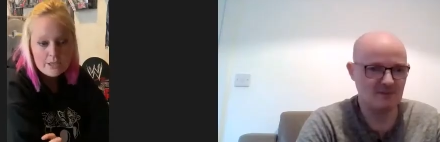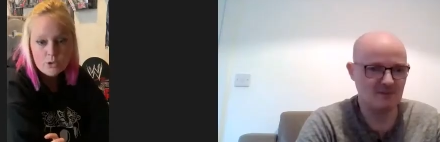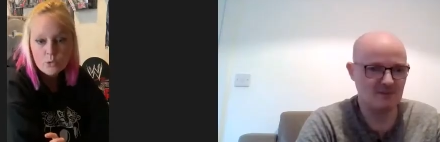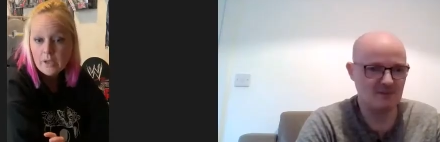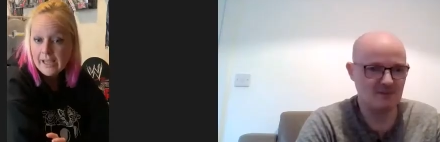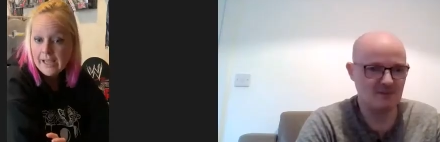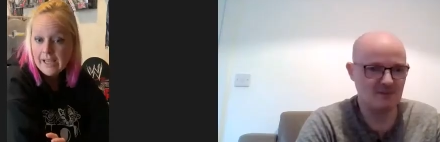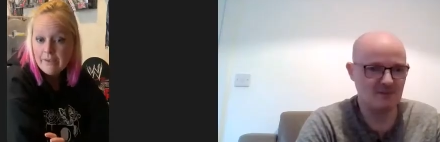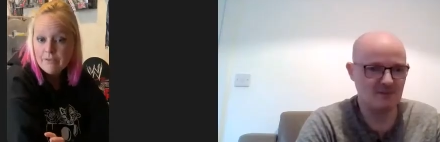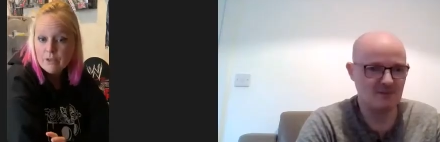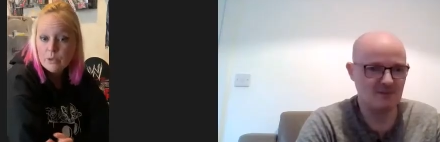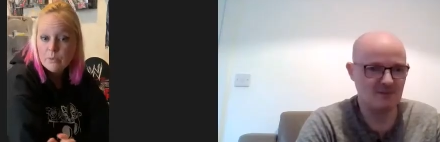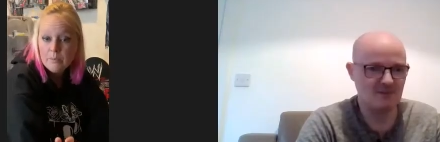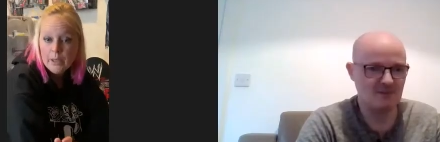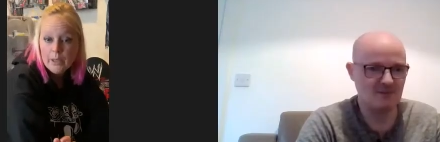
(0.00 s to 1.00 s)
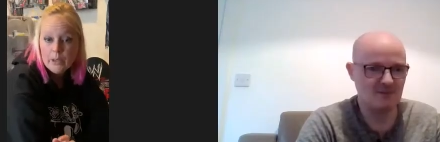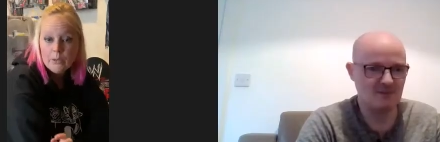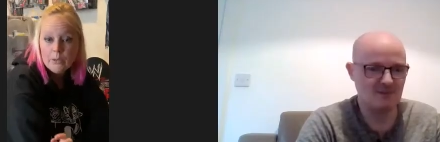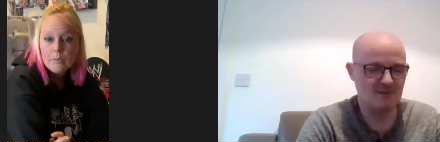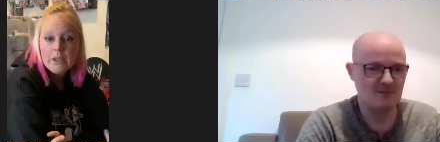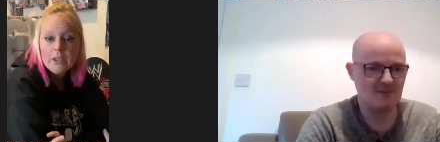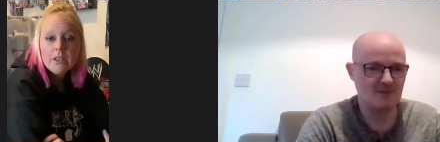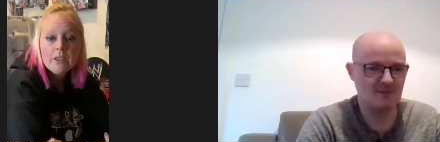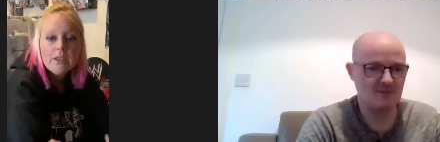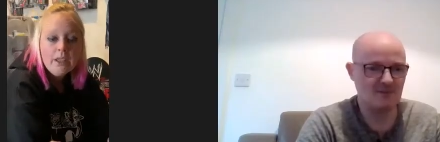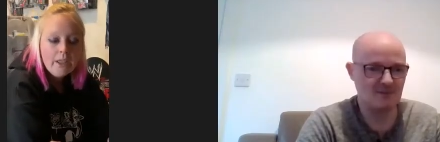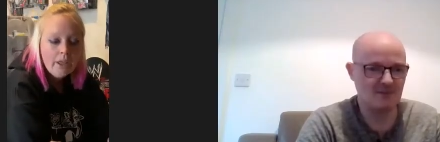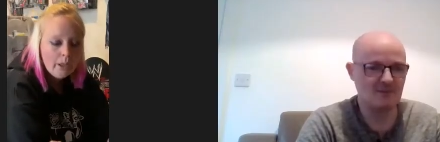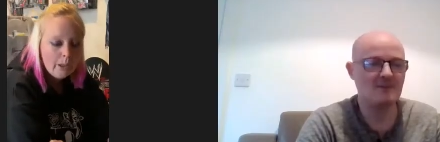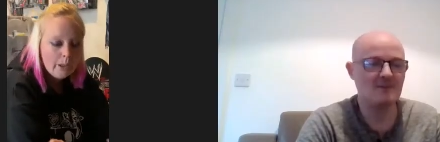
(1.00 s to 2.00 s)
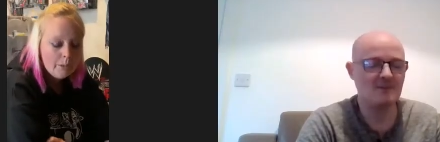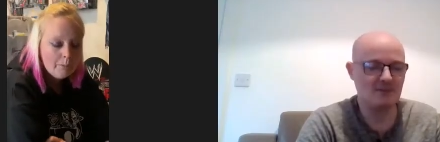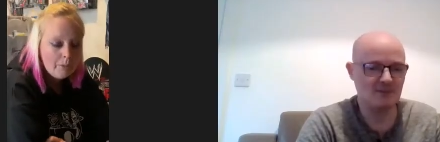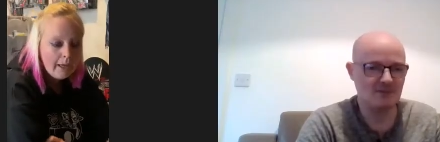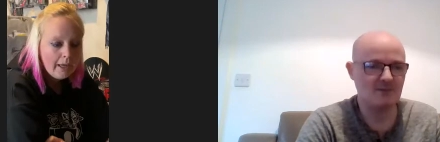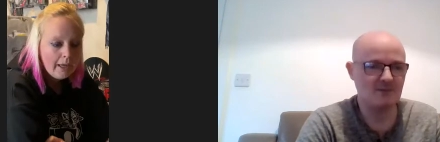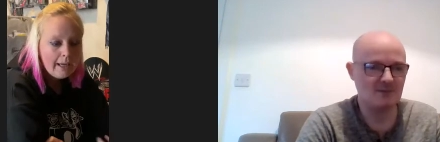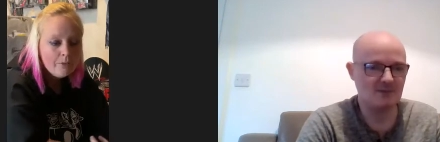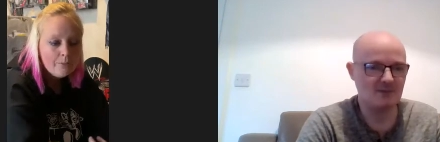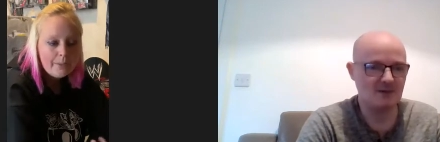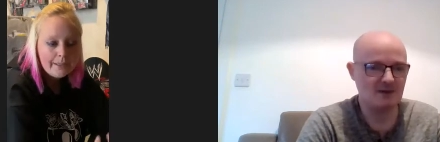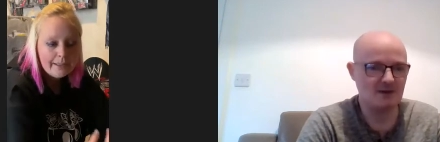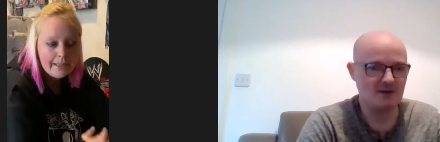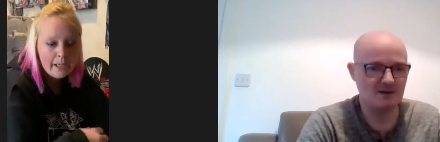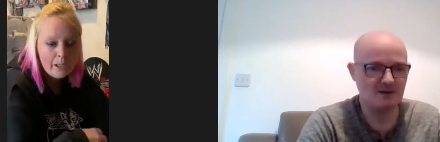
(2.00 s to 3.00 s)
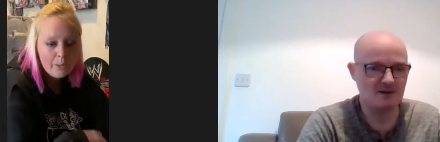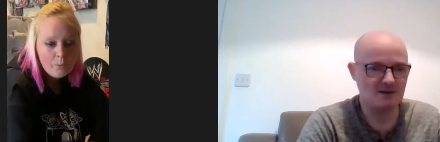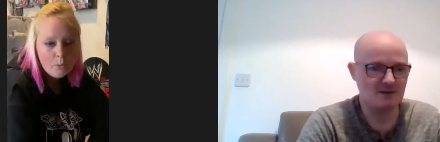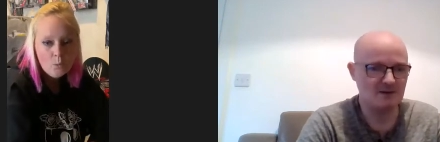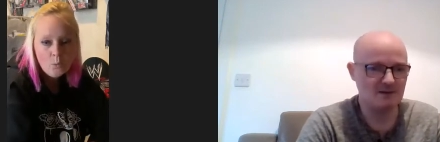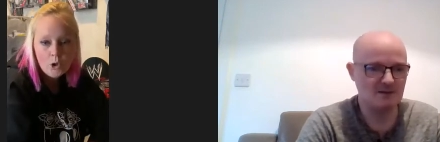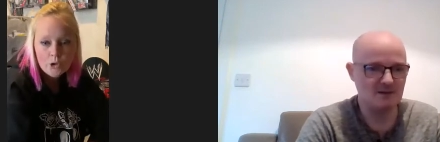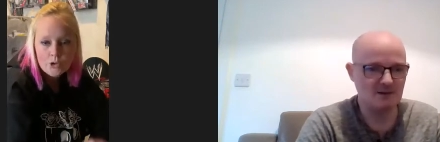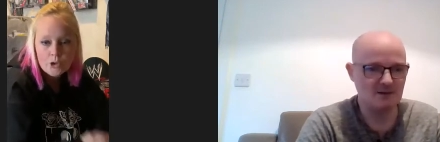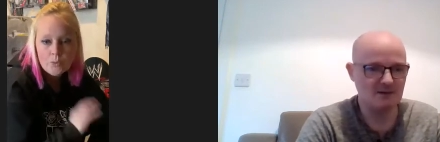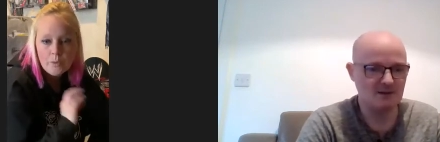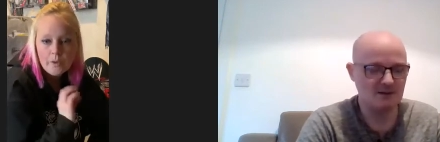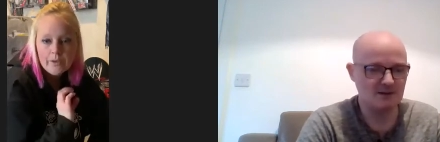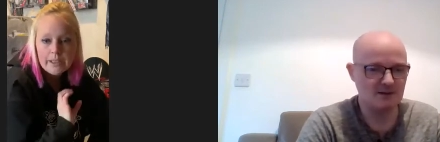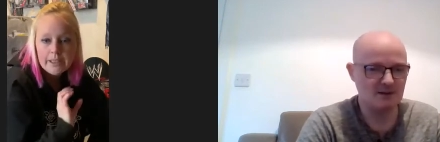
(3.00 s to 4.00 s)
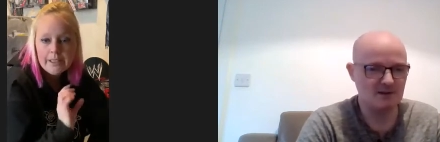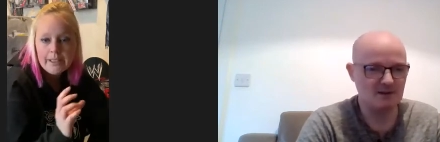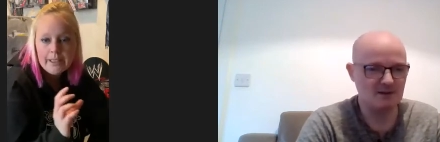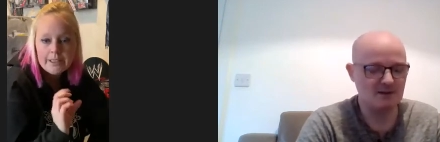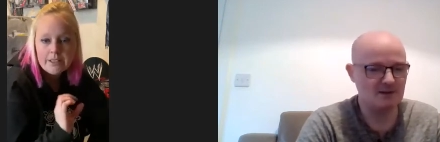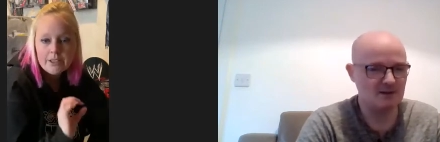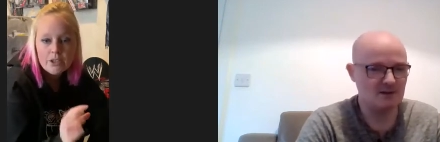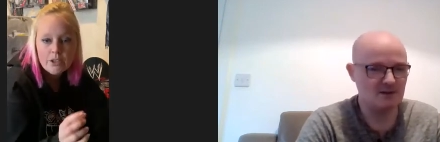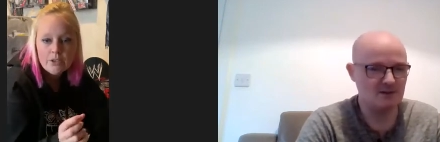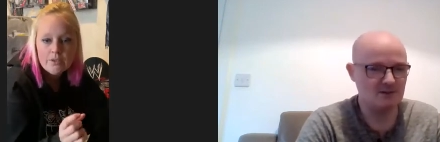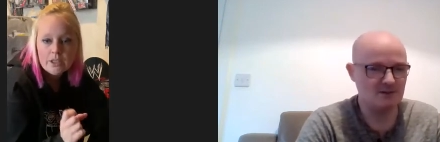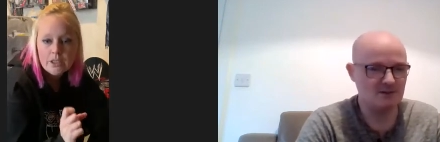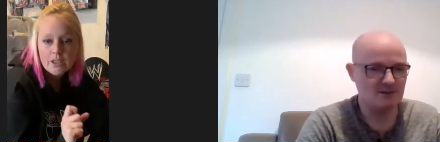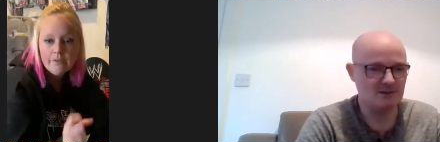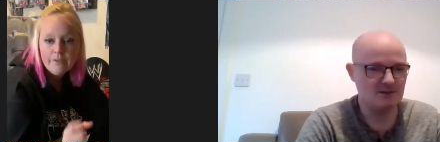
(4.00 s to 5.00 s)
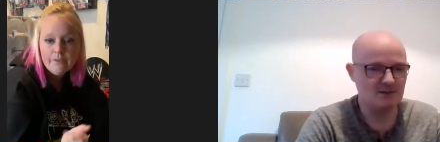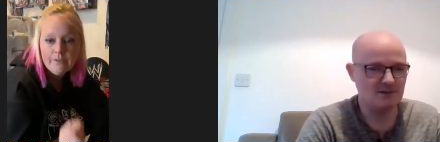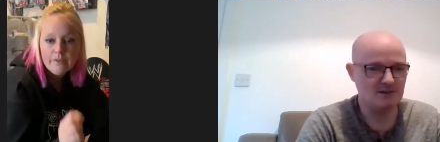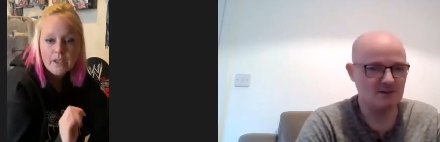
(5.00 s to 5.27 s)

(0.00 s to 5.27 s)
Speaker 1: all I have at the moment. I have my Apple Watch where I connect it using a